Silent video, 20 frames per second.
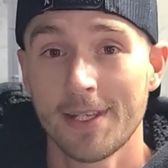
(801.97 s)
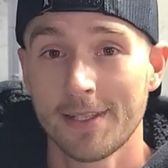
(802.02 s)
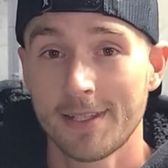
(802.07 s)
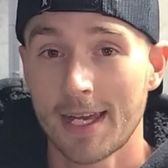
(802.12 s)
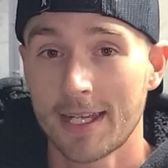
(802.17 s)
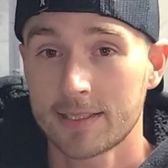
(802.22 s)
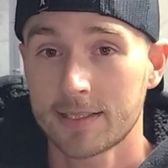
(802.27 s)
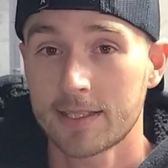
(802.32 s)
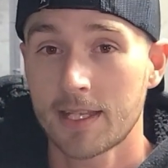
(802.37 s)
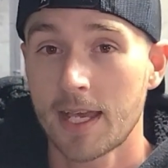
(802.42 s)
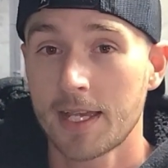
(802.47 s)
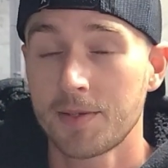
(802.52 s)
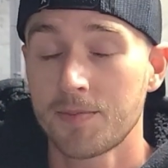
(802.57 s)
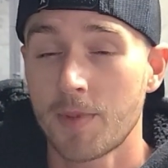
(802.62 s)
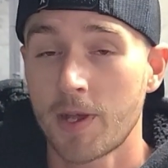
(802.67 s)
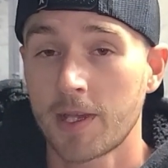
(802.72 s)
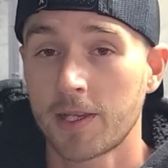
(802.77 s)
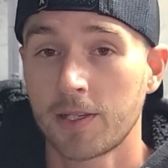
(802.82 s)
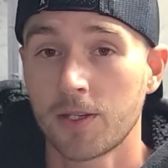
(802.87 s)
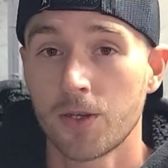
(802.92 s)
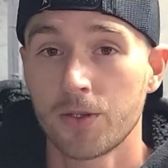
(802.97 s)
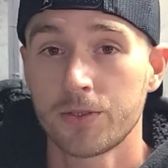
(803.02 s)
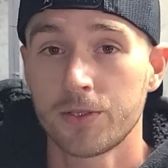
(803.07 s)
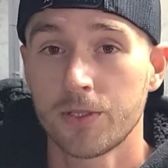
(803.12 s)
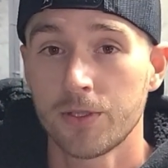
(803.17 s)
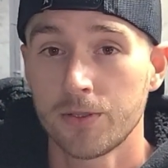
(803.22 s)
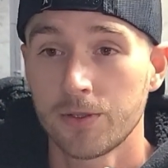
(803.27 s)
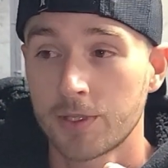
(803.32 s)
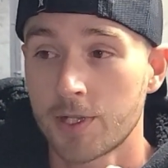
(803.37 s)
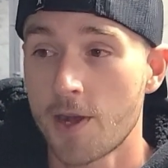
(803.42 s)
That's like my
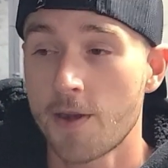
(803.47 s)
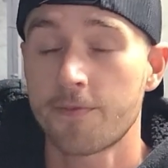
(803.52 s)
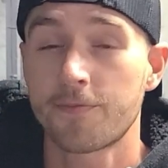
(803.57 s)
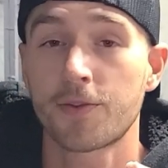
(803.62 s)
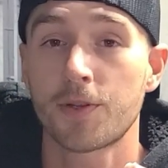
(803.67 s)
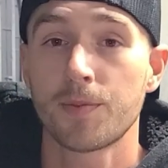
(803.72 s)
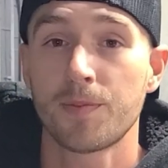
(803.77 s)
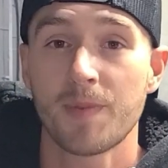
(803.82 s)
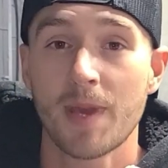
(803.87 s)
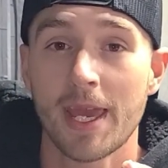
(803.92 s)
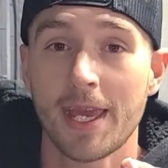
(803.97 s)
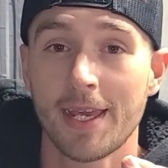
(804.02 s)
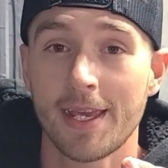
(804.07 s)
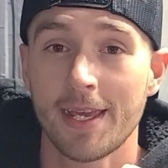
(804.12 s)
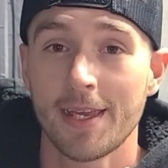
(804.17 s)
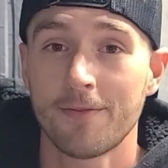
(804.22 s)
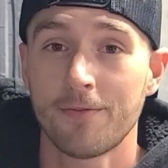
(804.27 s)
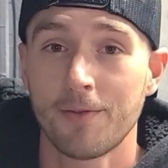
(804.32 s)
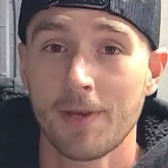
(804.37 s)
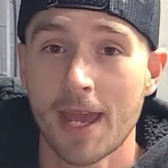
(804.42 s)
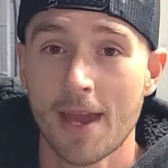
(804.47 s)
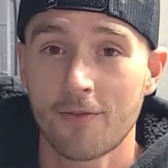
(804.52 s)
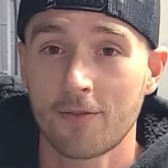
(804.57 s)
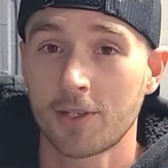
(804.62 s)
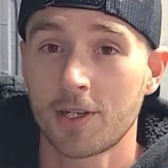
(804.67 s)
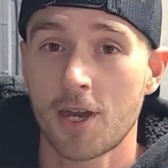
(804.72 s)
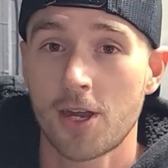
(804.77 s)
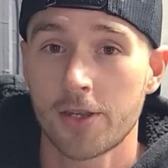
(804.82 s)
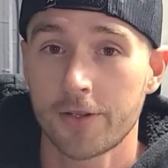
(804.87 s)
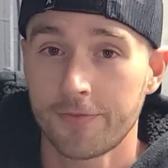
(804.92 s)
go-to comfort bait. If we
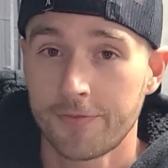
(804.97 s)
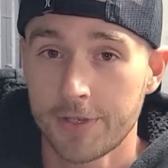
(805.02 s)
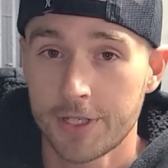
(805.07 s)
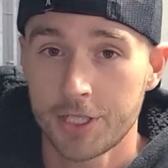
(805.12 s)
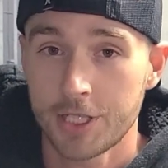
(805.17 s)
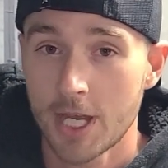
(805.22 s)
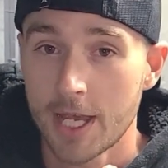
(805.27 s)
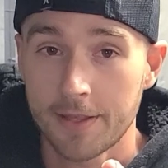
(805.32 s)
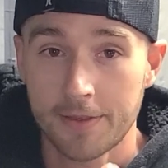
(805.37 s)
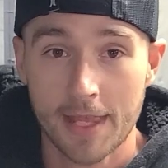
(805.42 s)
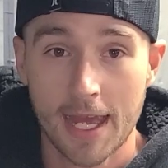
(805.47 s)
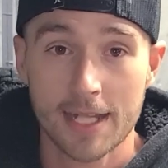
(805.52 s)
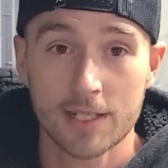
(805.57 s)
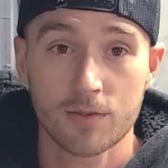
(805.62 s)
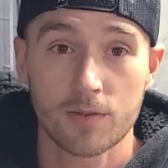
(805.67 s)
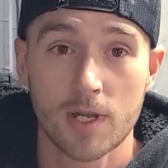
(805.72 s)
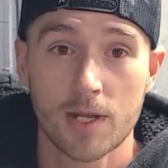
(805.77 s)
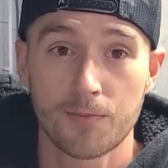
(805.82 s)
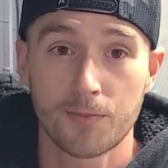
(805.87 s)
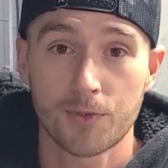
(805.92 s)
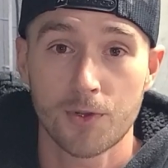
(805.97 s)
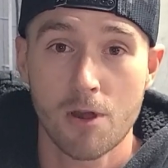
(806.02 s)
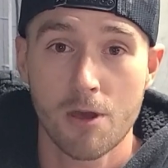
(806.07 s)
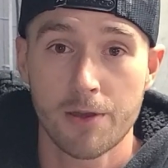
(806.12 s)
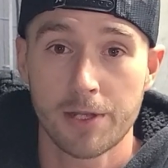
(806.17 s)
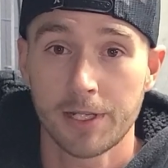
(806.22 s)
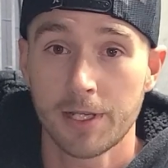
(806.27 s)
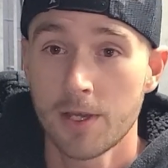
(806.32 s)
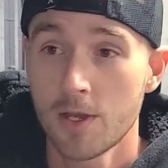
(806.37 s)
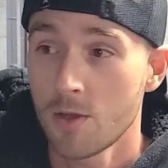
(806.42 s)
haven't caught a fish yet, that's what I'm
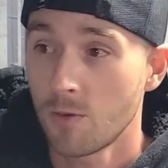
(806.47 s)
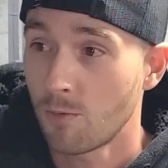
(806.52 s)
throwing.